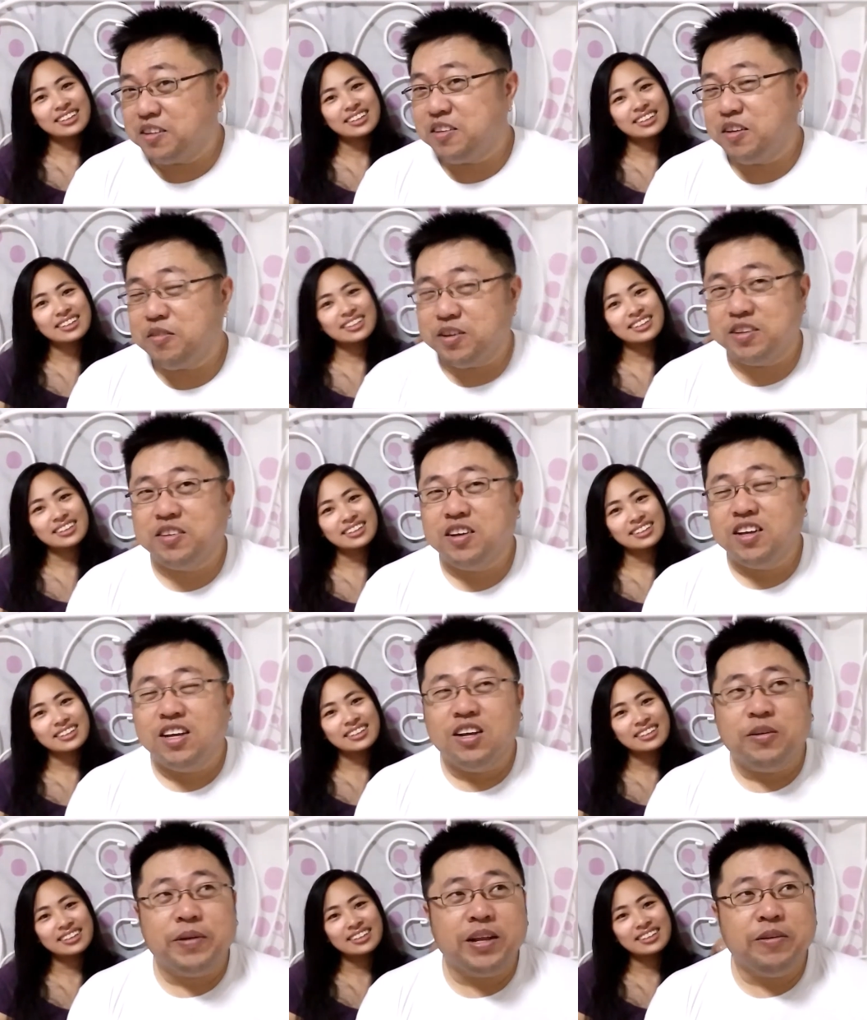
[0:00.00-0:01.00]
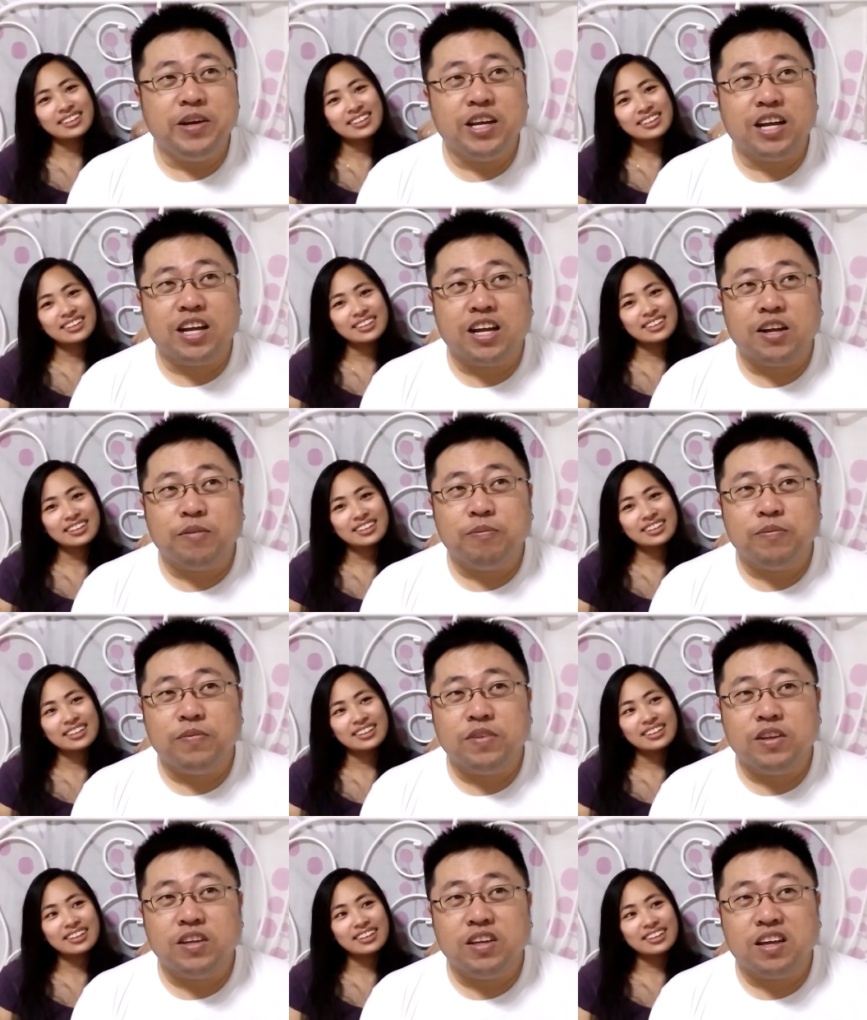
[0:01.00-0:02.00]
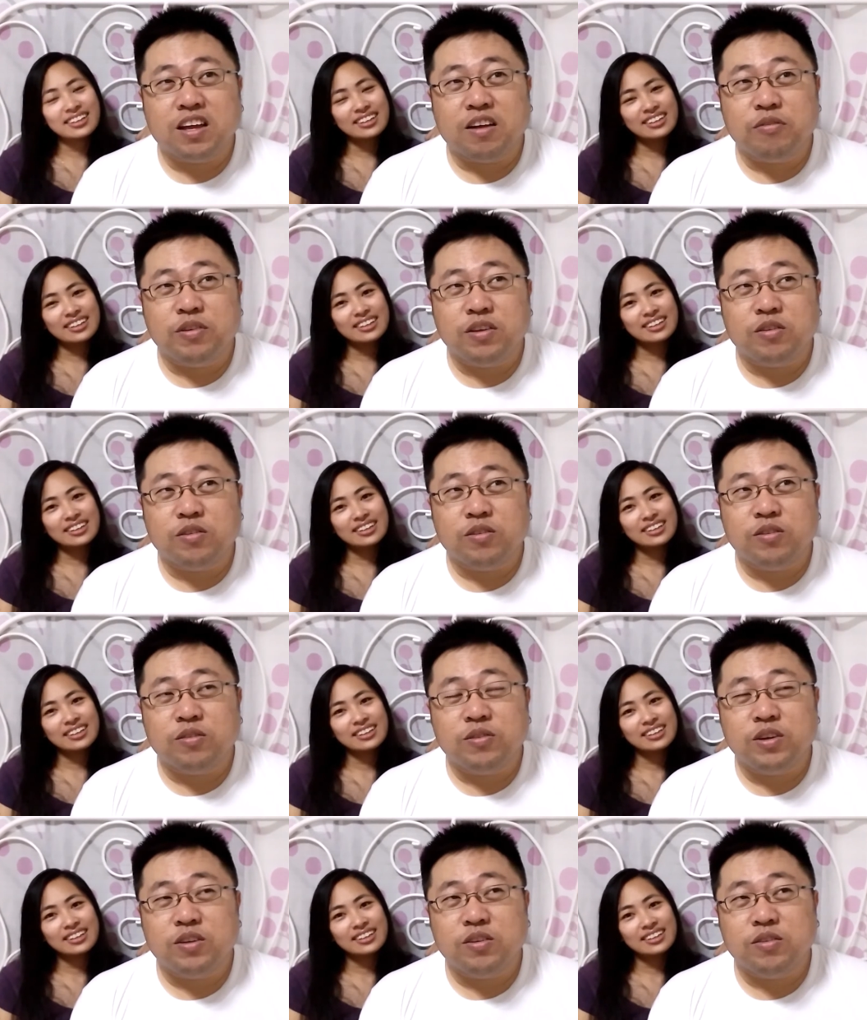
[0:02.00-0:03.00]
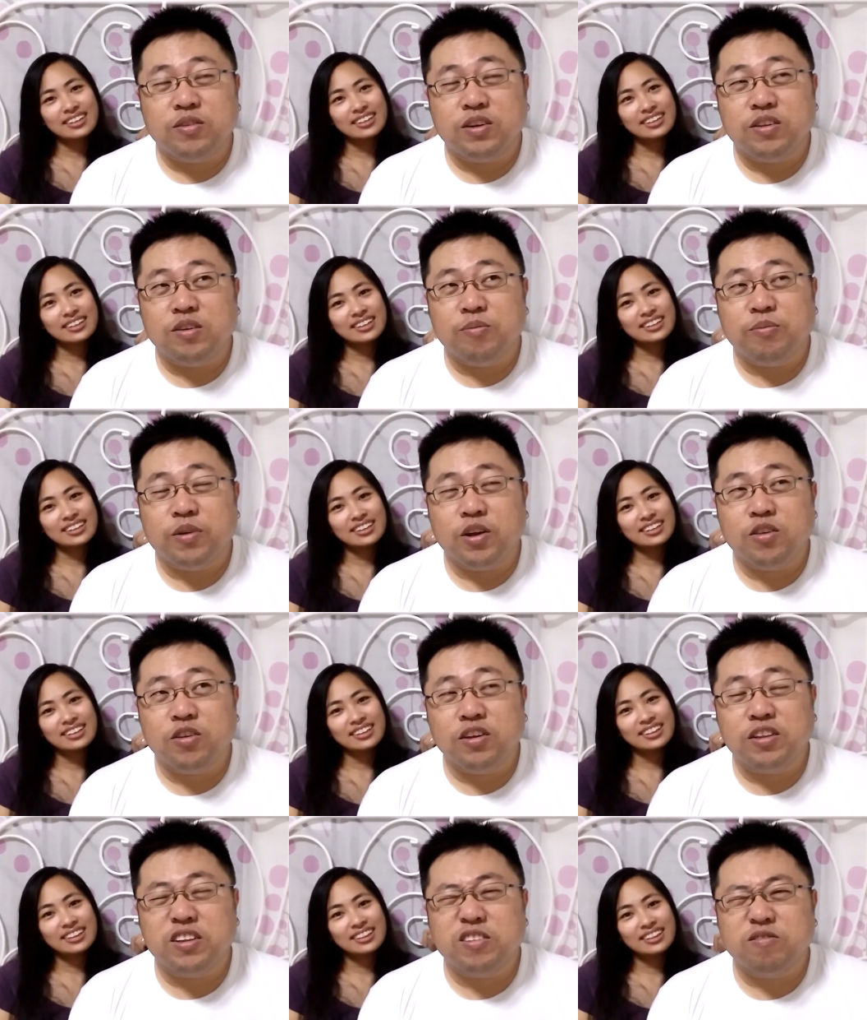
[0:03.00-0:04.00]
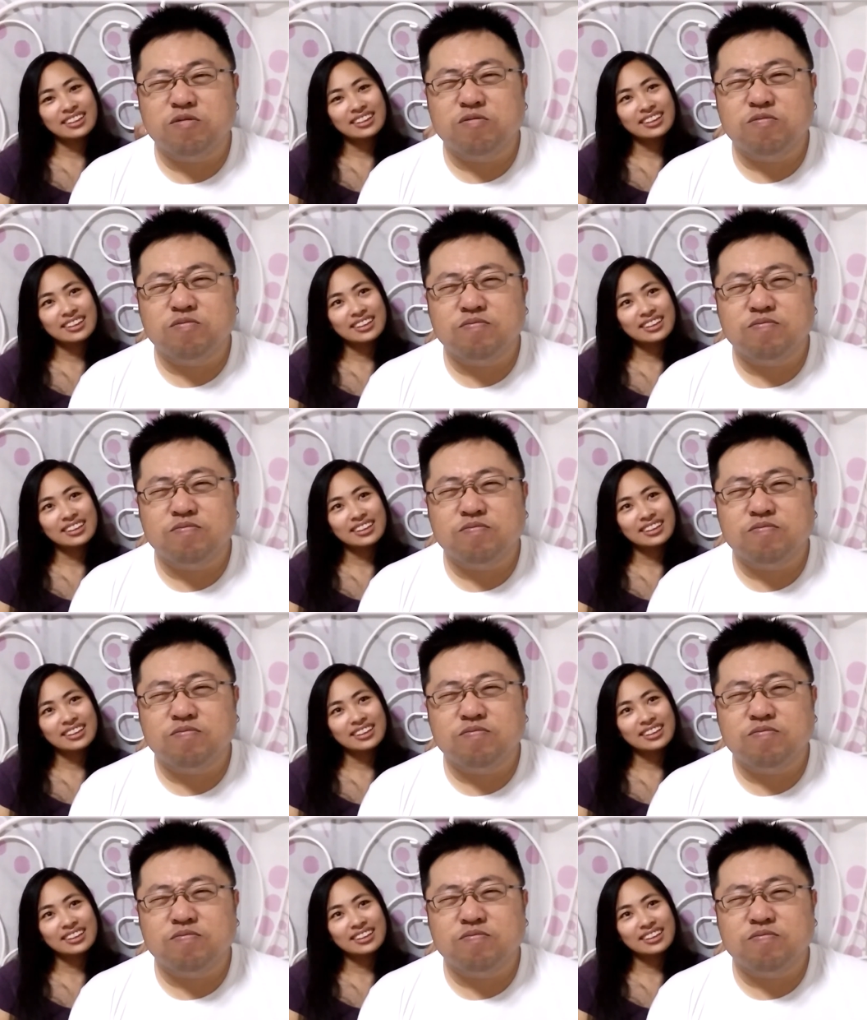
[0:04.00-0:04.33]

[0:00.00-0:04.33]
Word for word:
Speaker 1: First, but anyway, um, yeah, first, first, first impression.